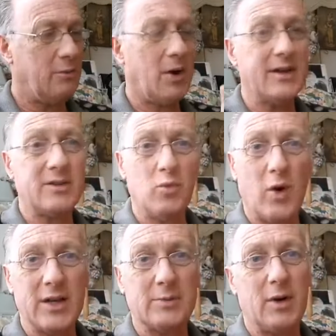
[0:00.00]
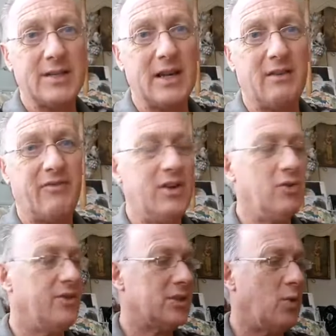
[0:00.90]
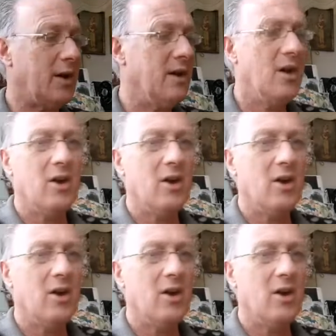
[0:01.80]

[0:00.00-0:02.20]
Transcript: Or why does my dad feel this way?